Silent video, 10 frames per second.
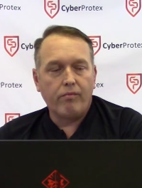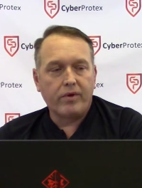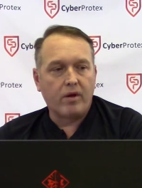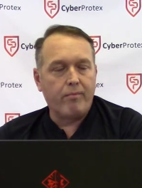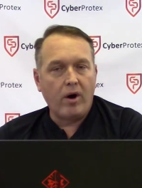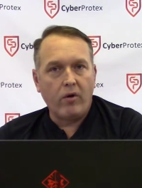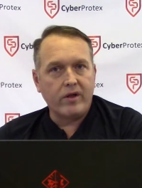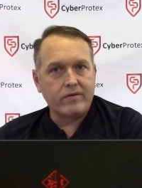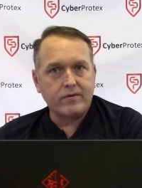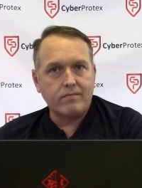
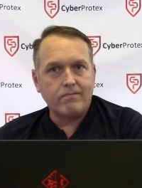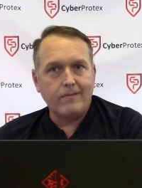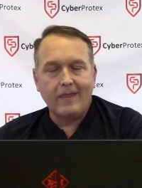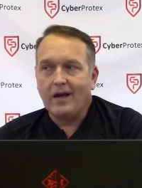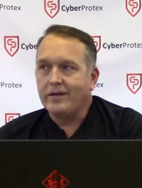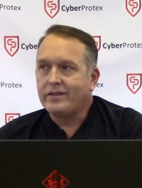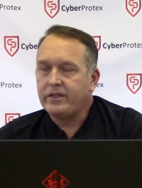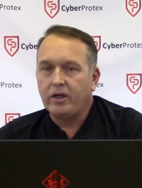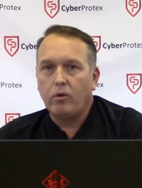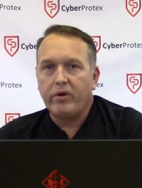components
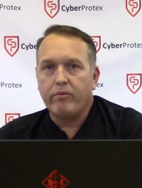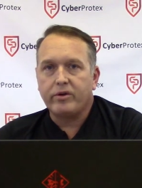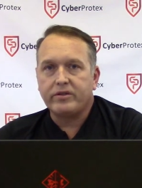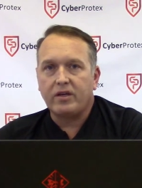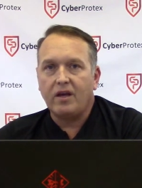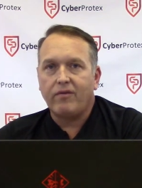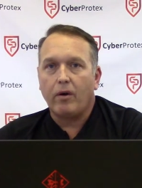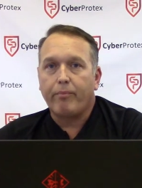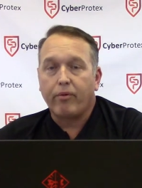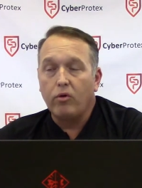until we receive
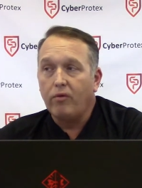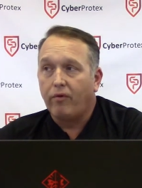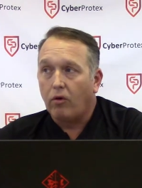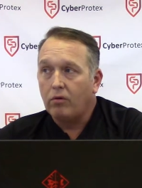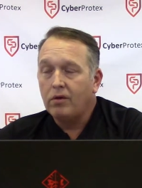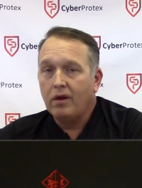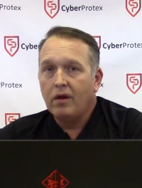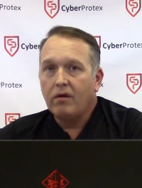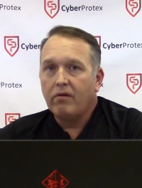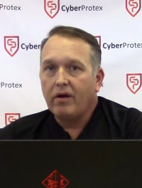approval
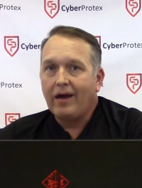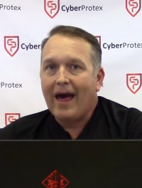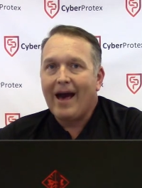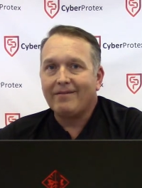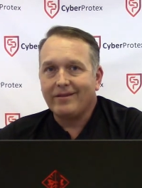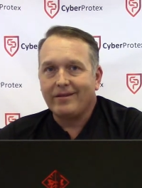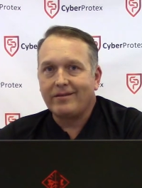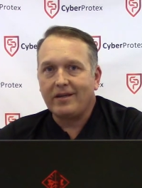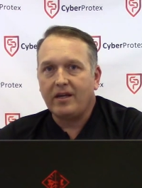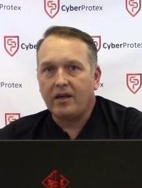at the
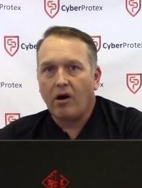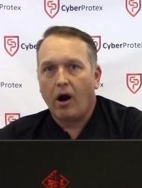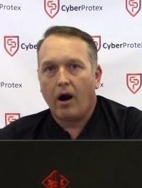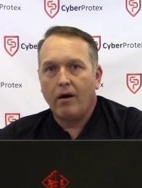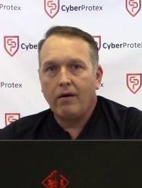CDR.